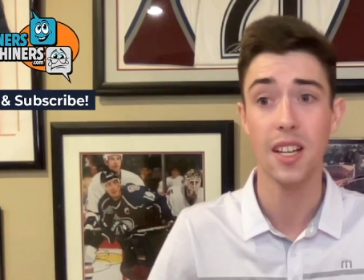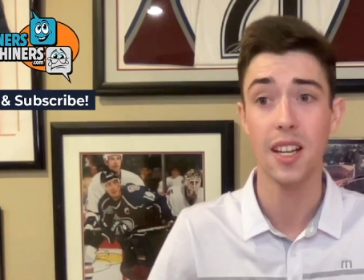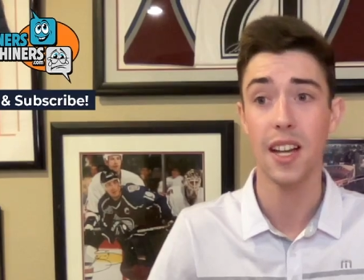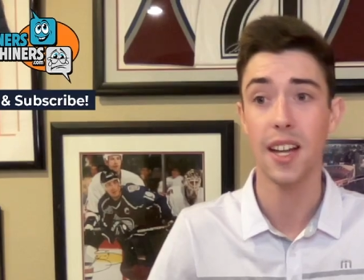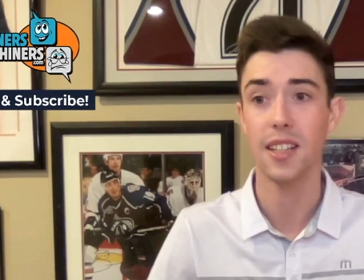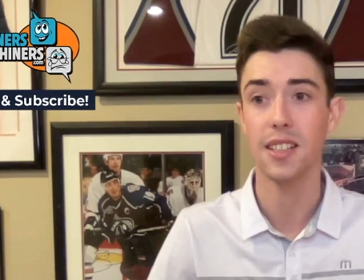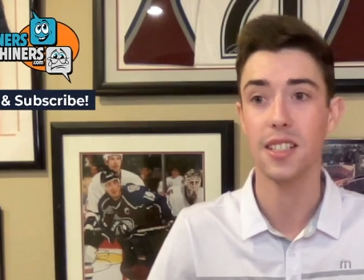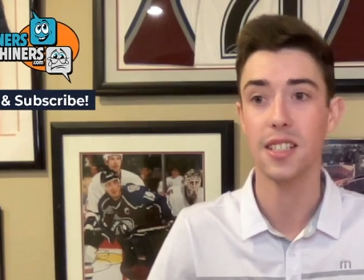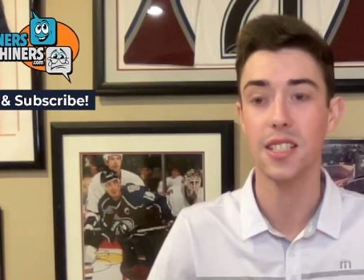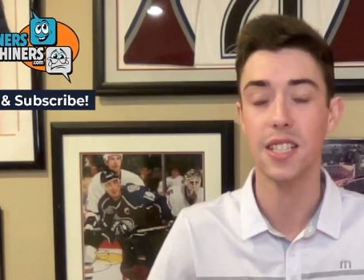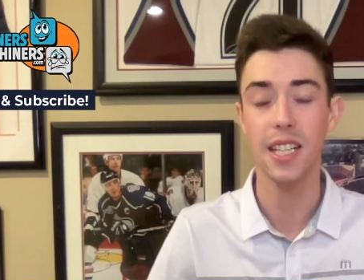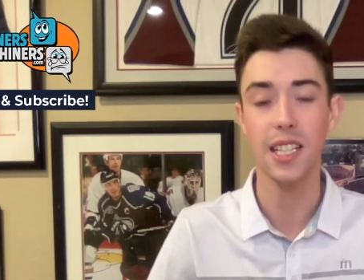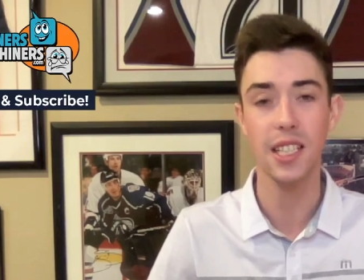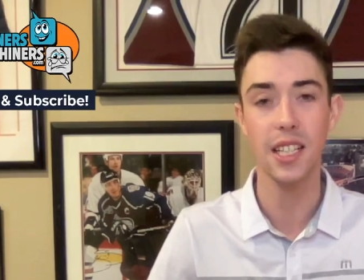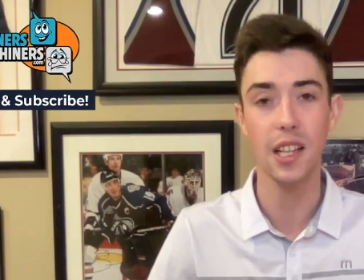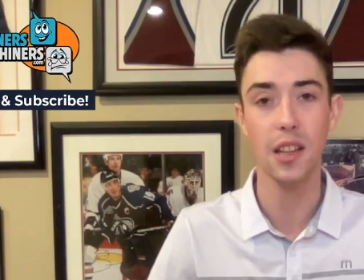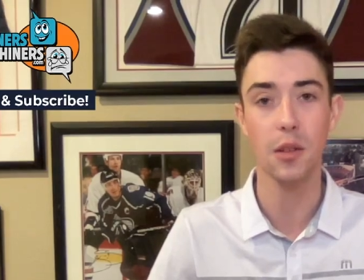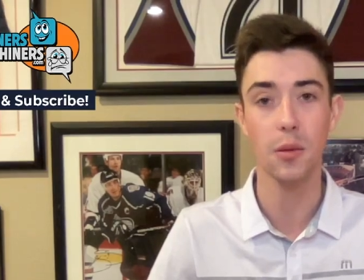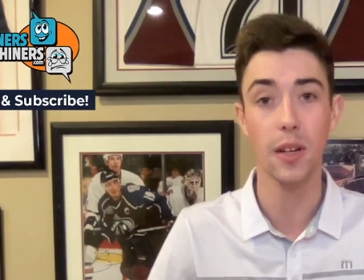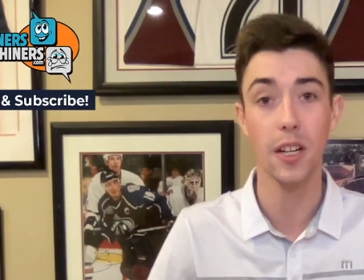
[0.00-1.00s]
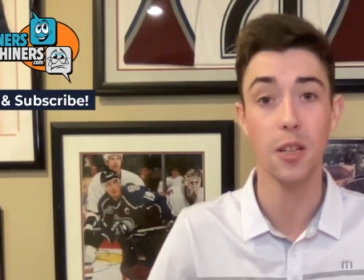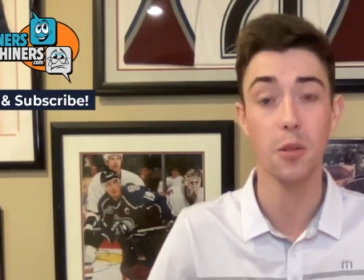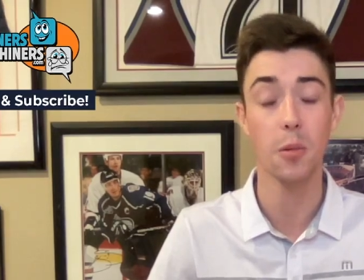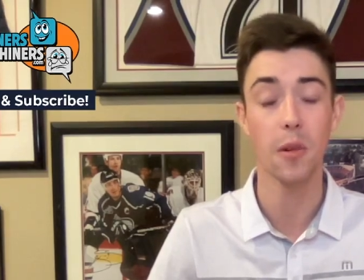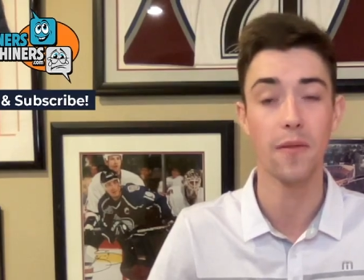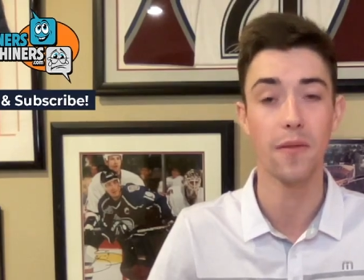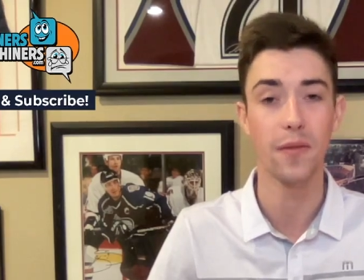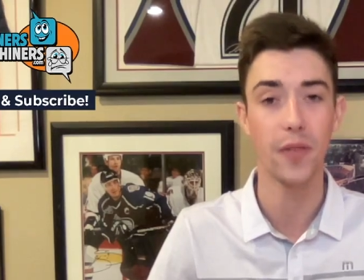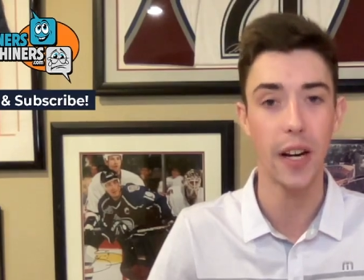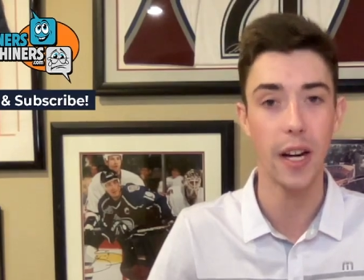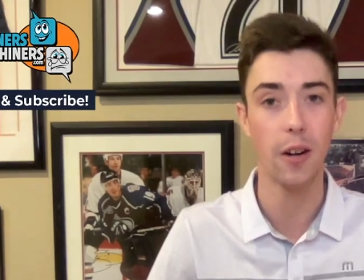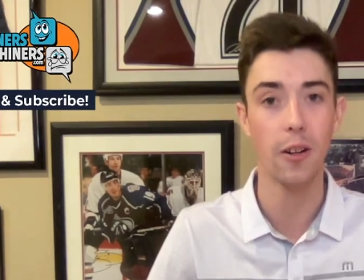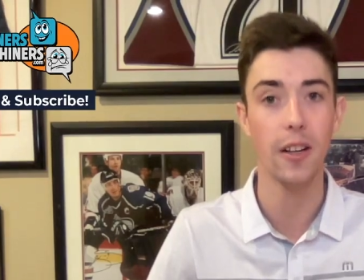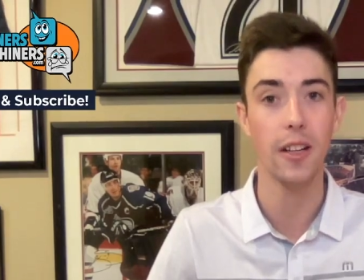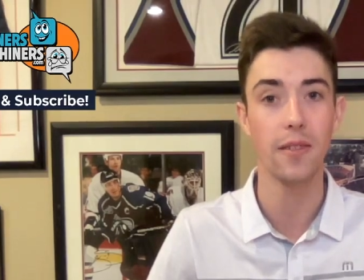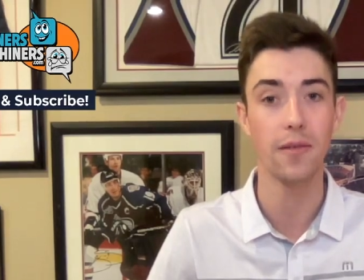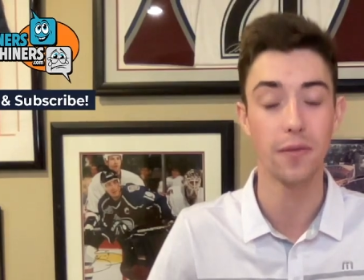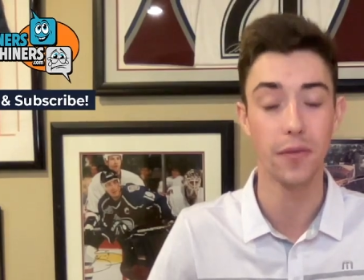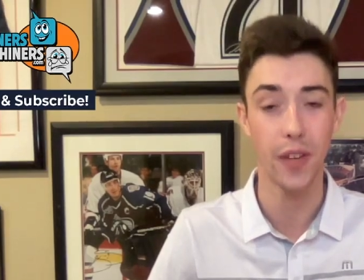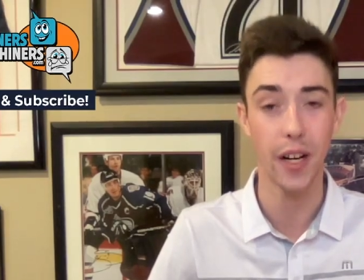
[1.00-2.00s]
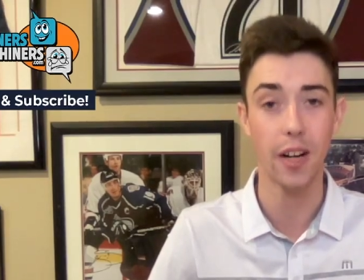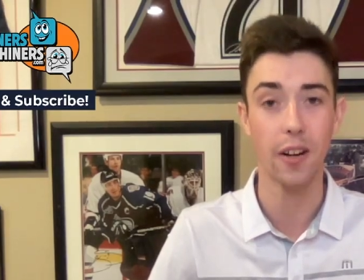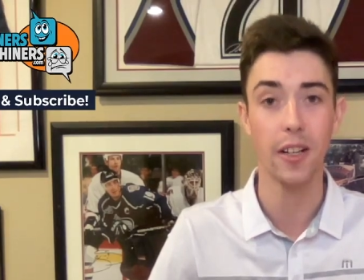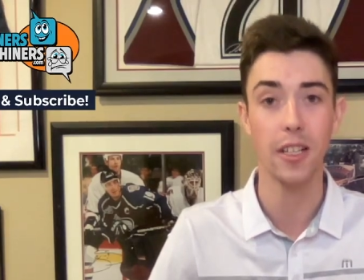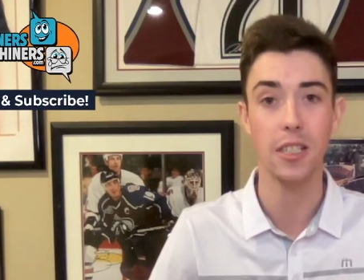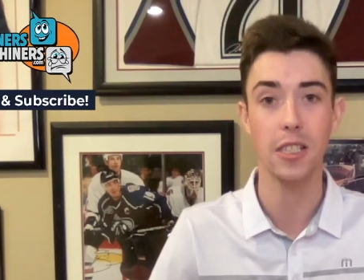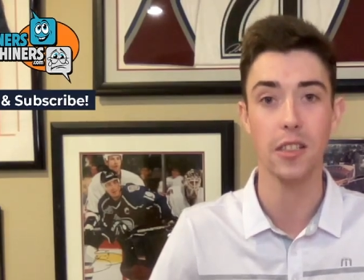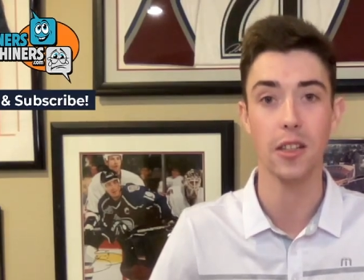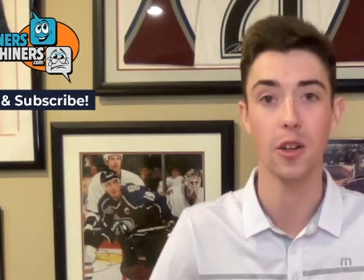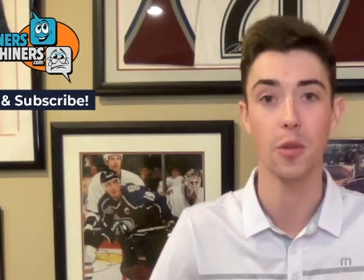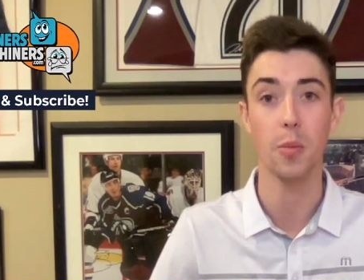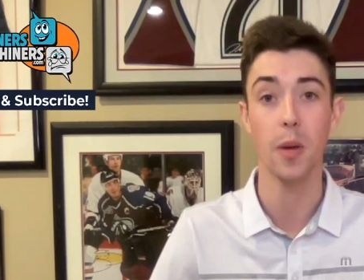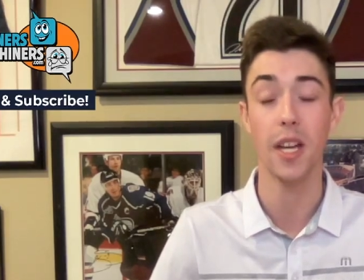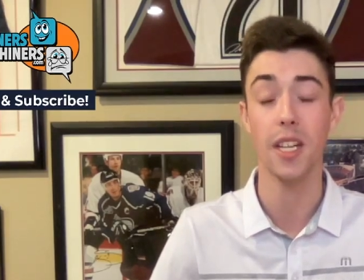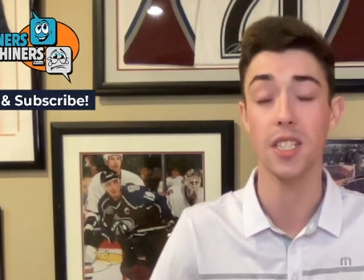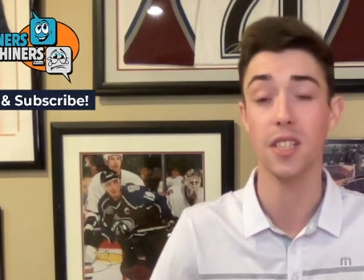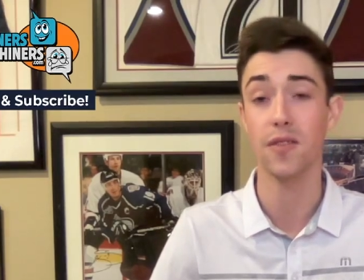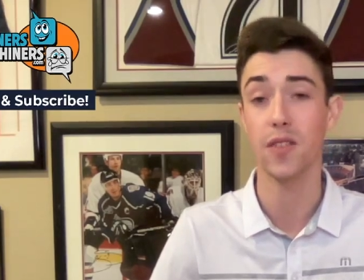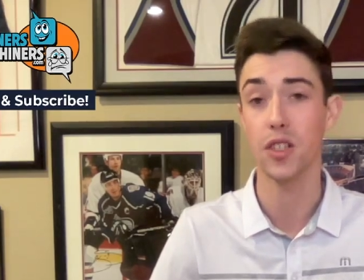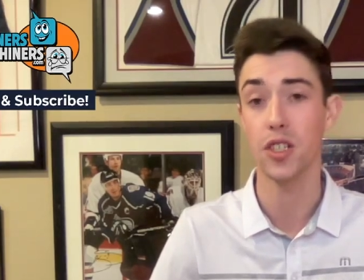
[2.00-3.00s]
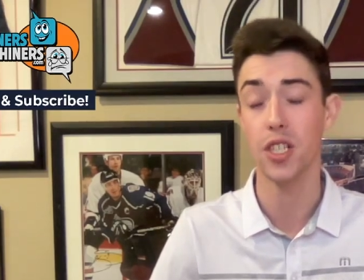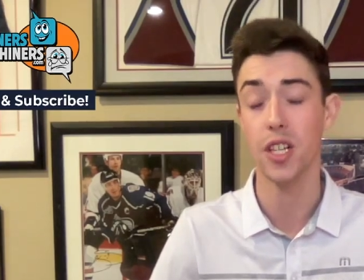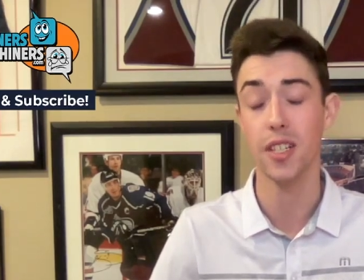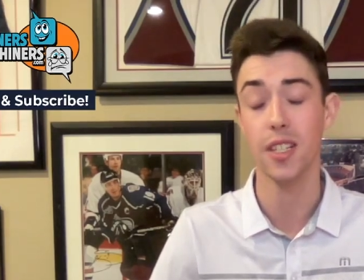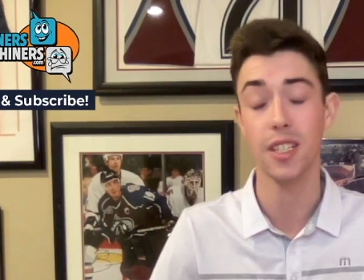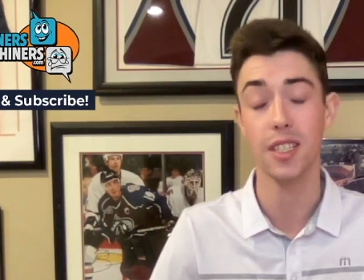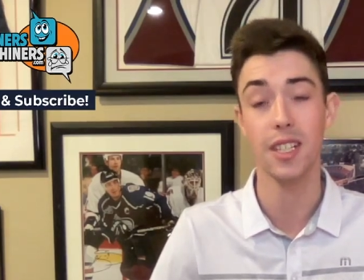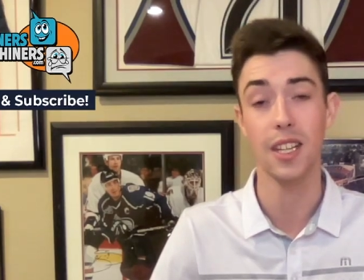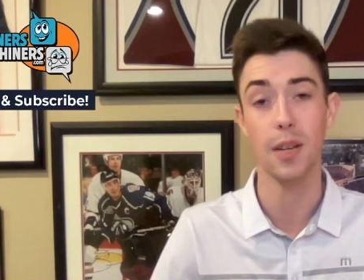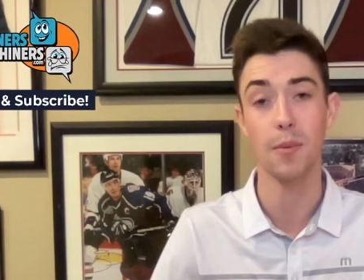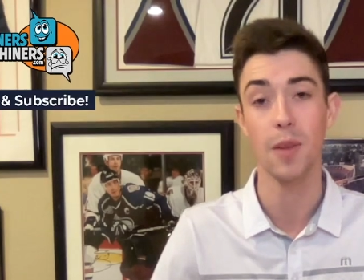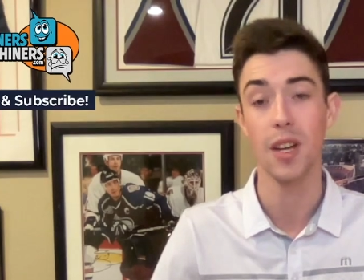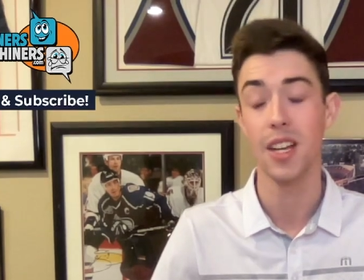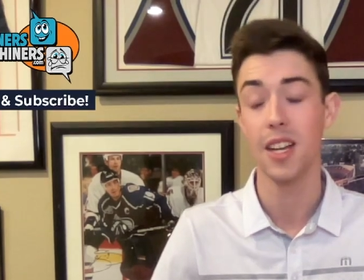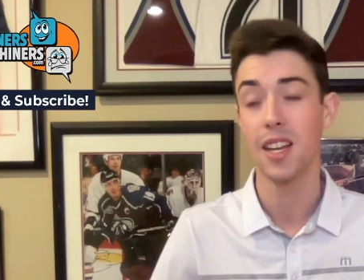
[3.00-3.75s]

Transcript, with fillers: and 63 to a very, very slow paced Virginia team,